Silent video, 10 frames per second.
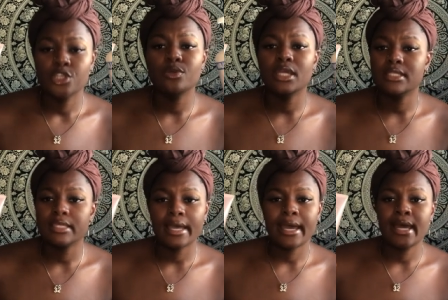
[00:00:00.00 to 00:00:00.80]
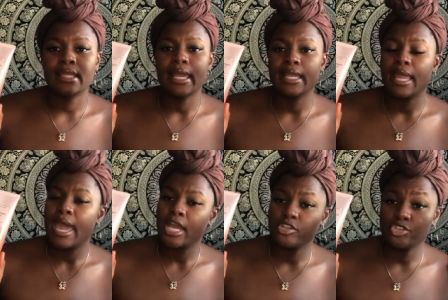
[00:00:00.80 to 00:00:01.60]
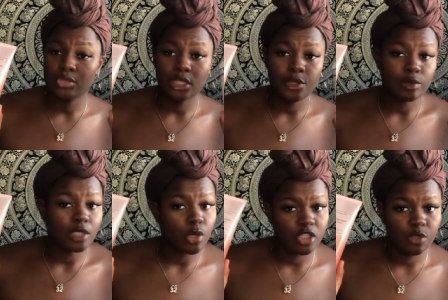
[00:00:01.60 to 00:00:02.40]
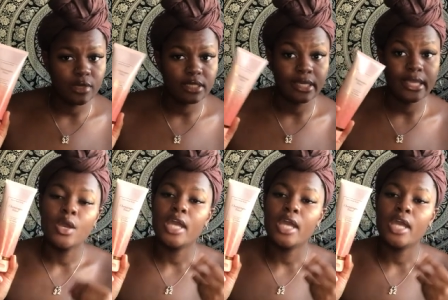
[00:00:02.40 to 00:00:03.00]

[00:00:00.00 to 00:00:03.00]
You need to add, like, an extra little lotion with it.